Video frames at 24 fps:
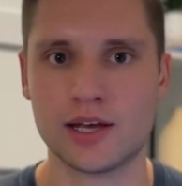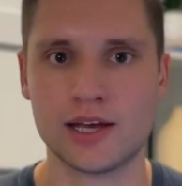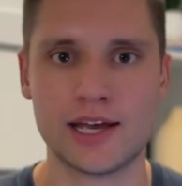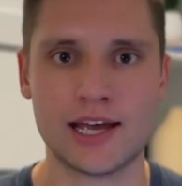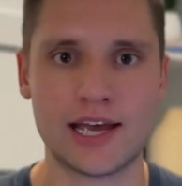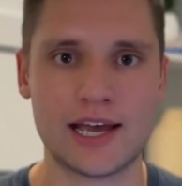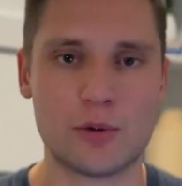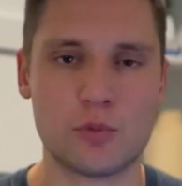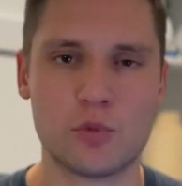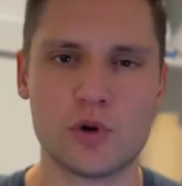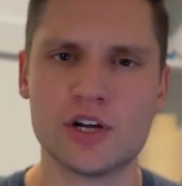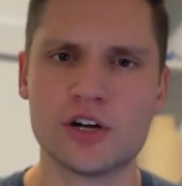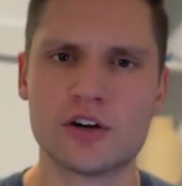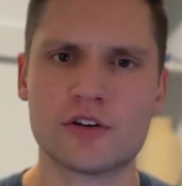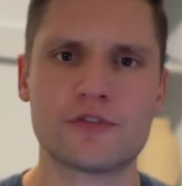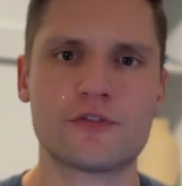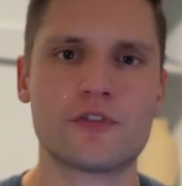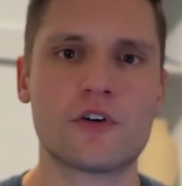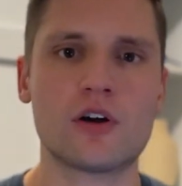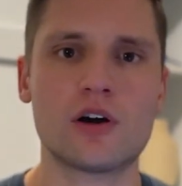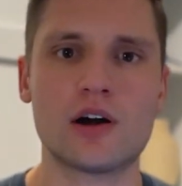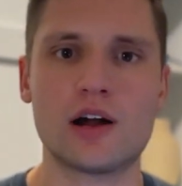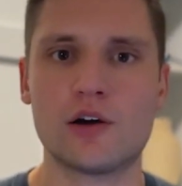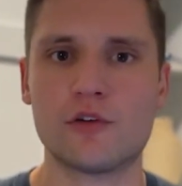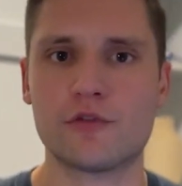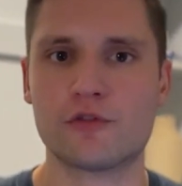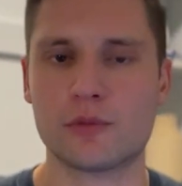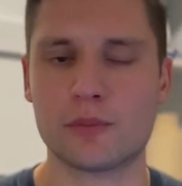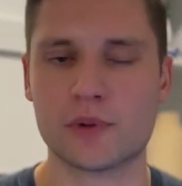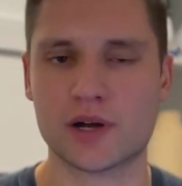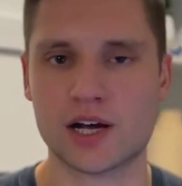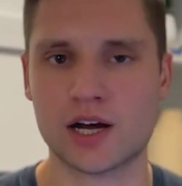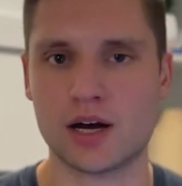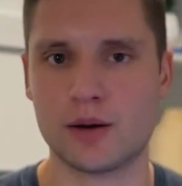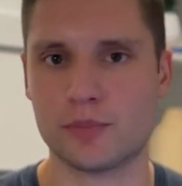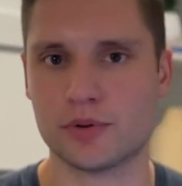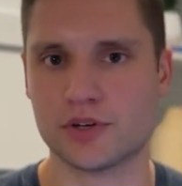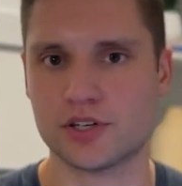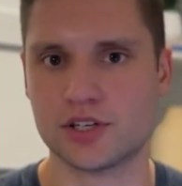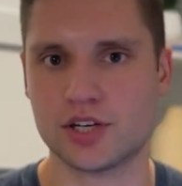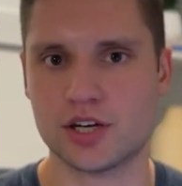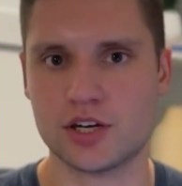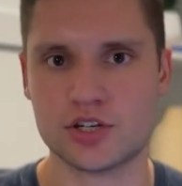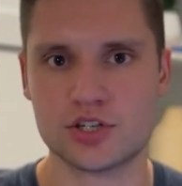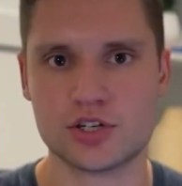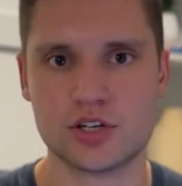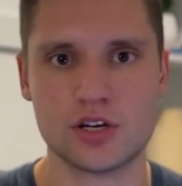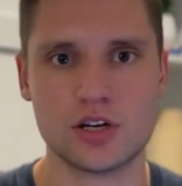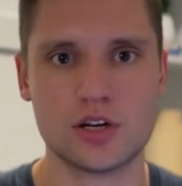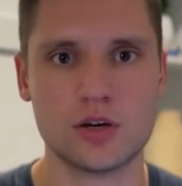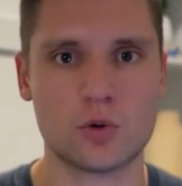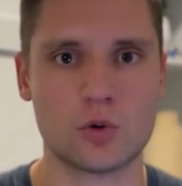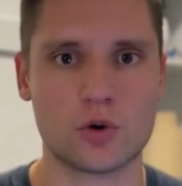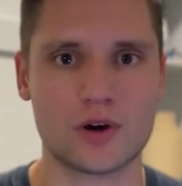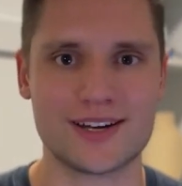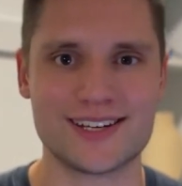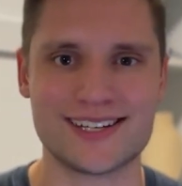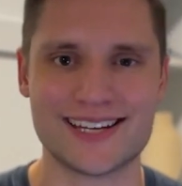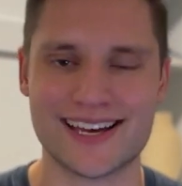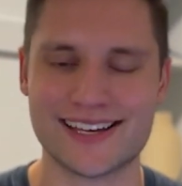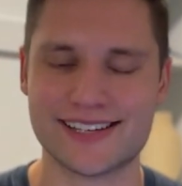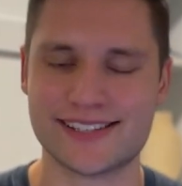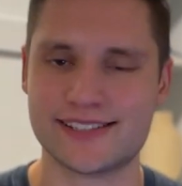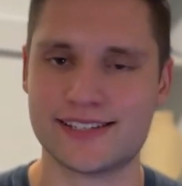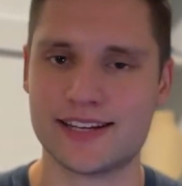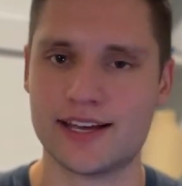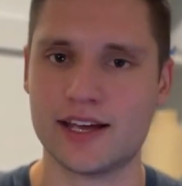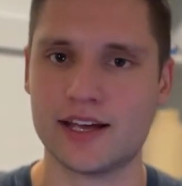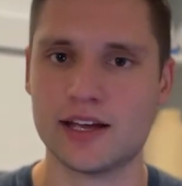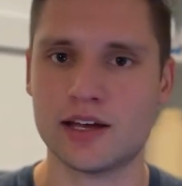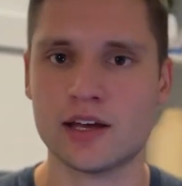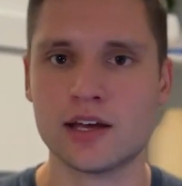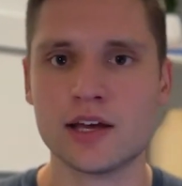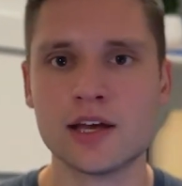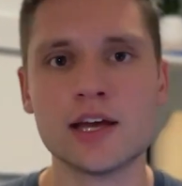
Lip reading: And when you're far out from a competition or a test day,